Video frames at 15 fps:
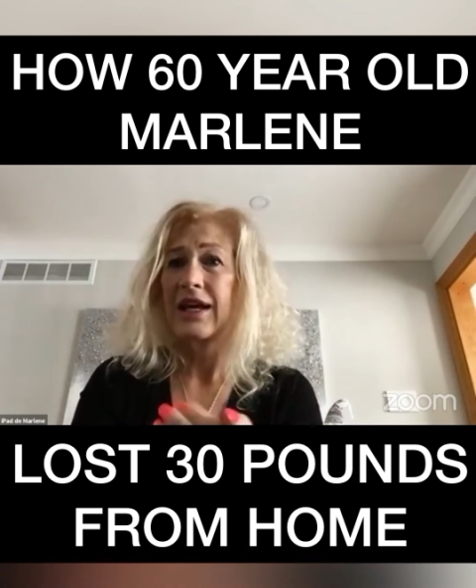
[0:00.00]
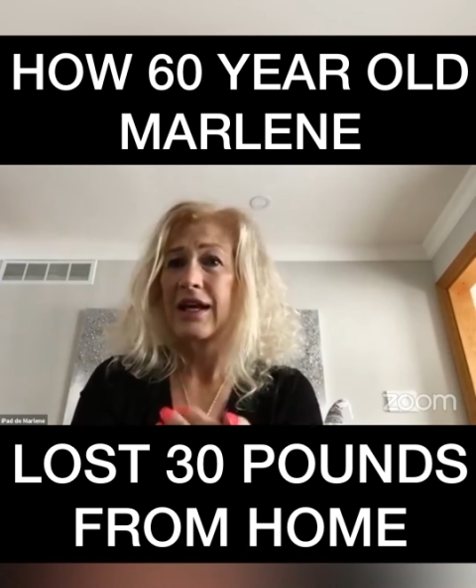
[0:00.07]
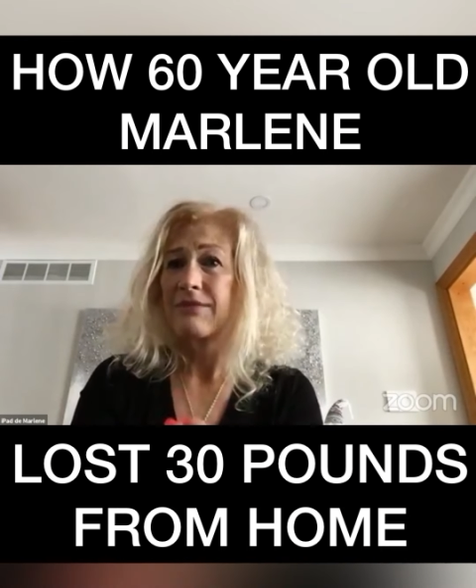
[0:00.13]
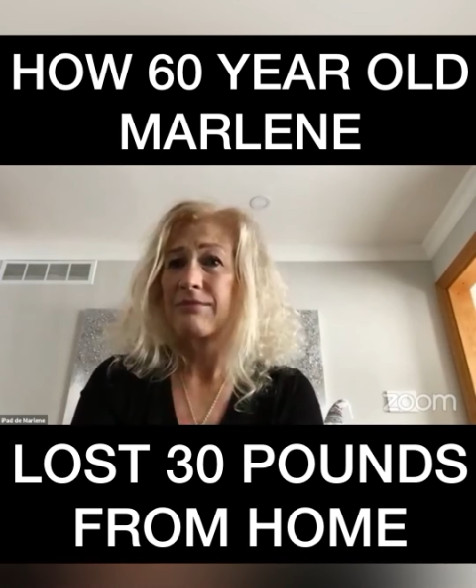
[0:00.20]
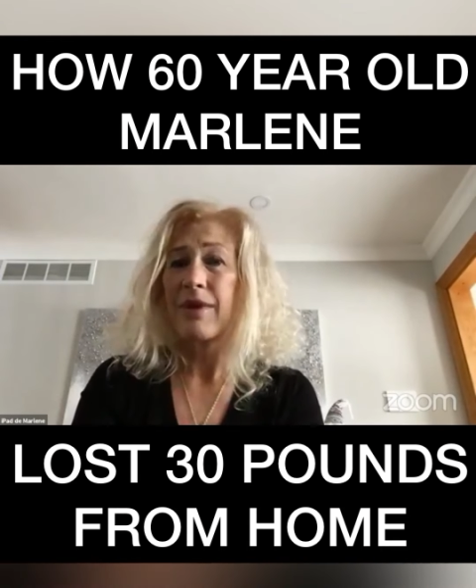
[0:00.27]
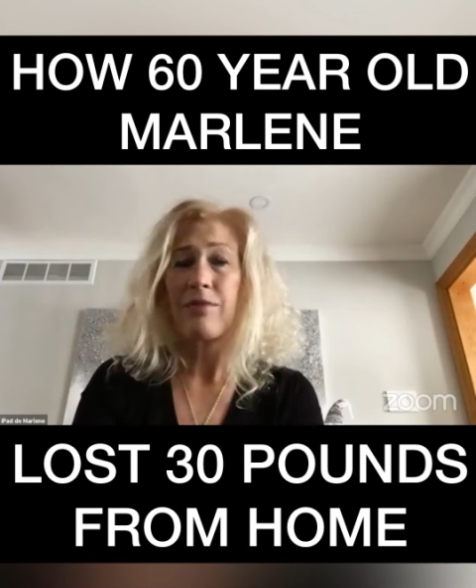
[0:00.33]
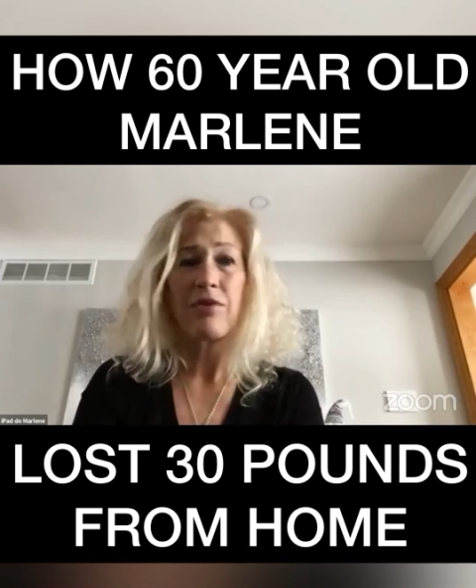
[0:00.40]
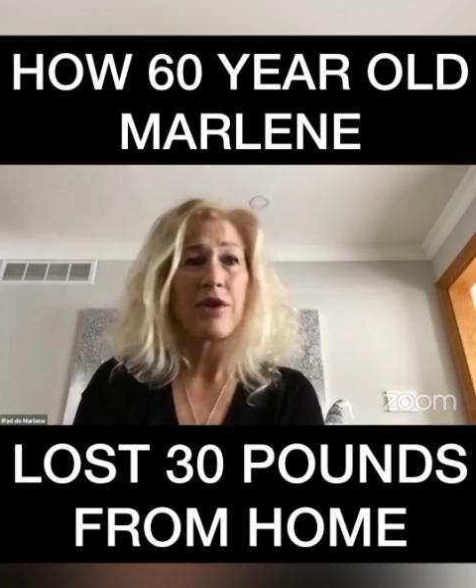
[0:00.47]

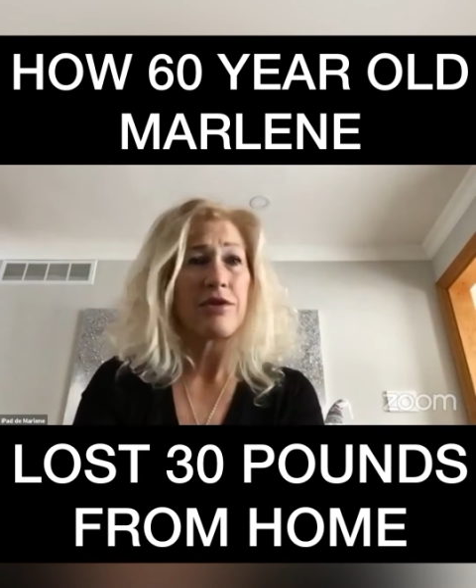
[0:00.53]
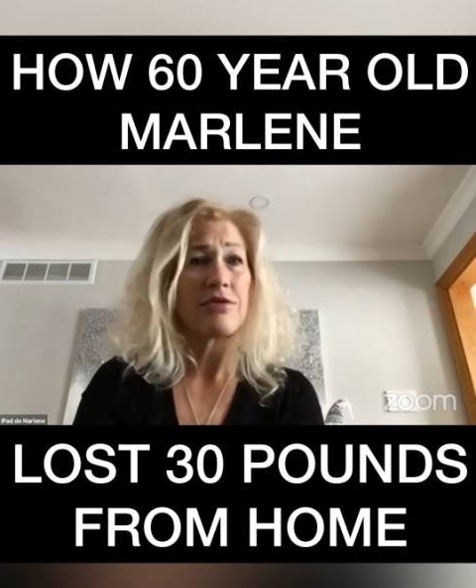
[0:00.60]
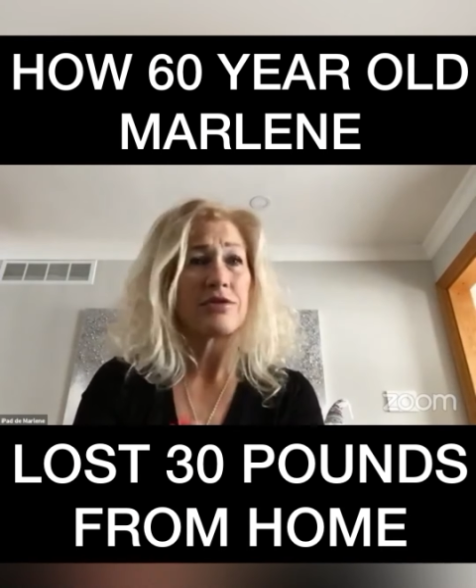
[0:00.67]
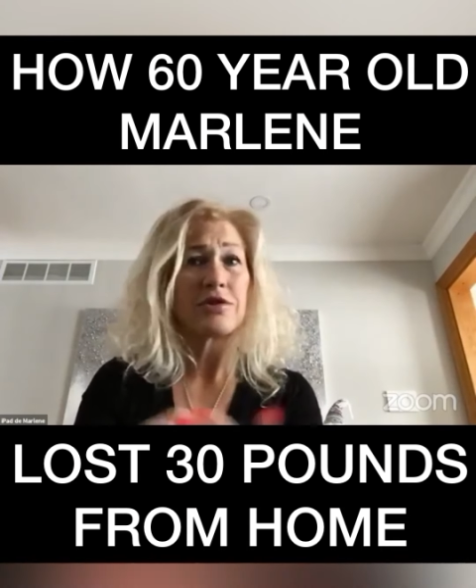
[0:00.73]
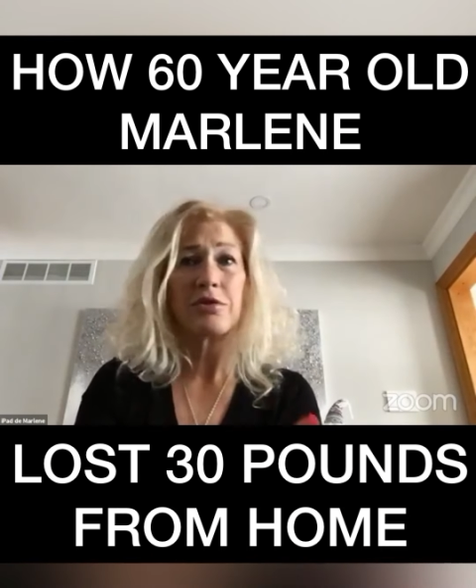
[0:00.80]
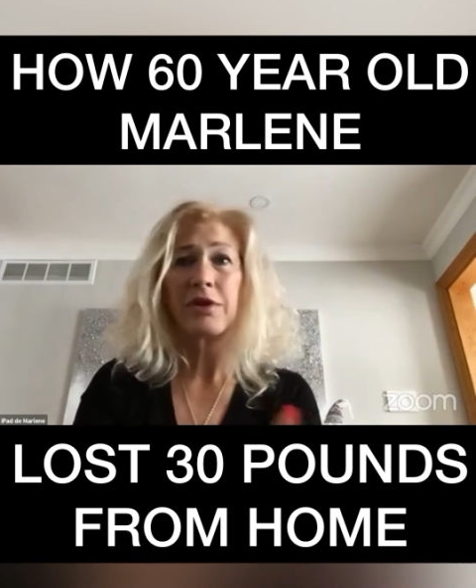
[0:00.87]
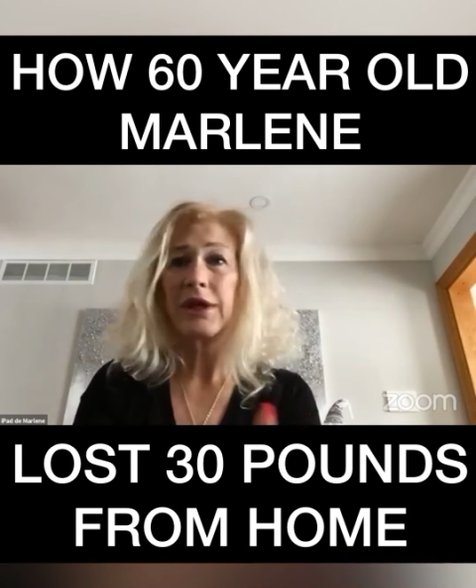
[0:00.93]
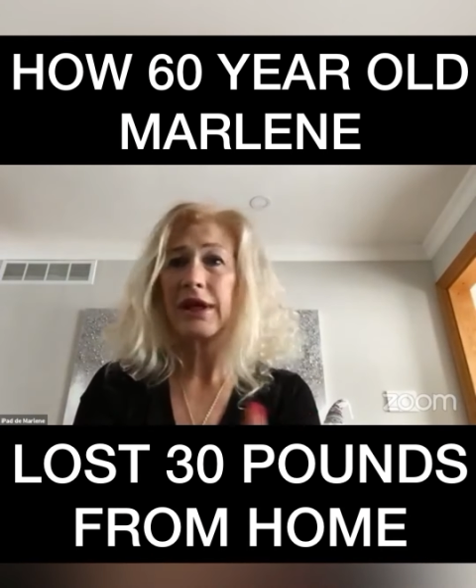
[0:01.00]
My brother's
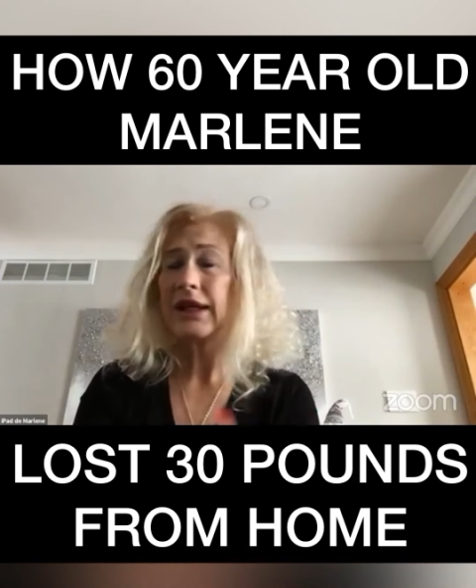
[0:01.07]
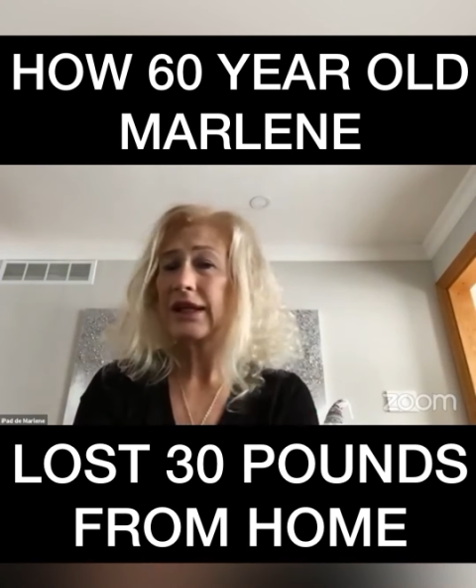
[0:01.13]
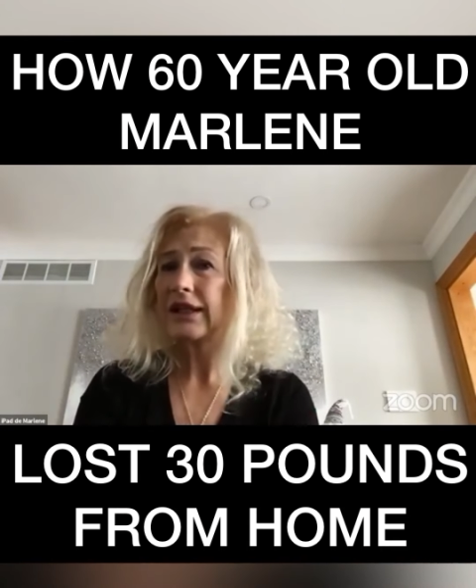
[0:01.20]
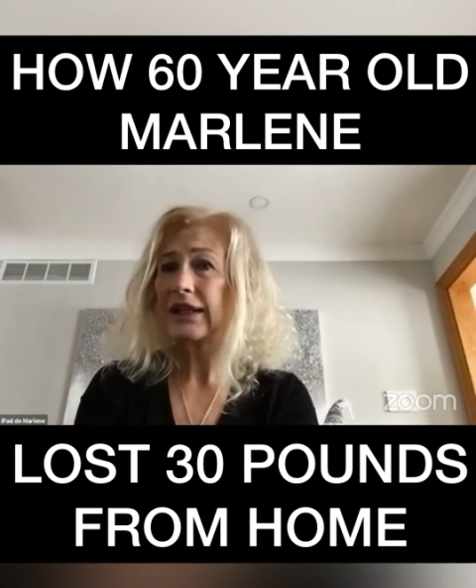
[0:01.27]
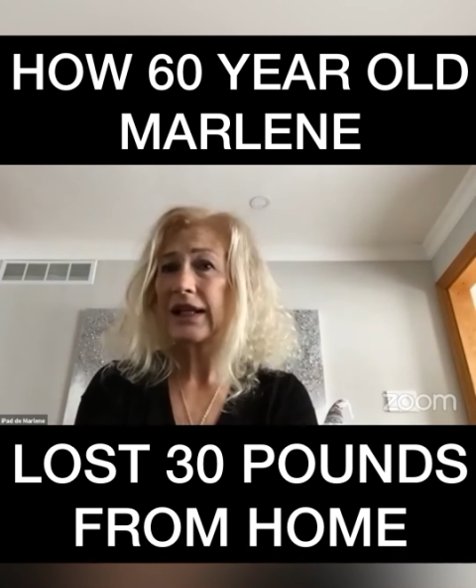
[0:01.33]
doing it,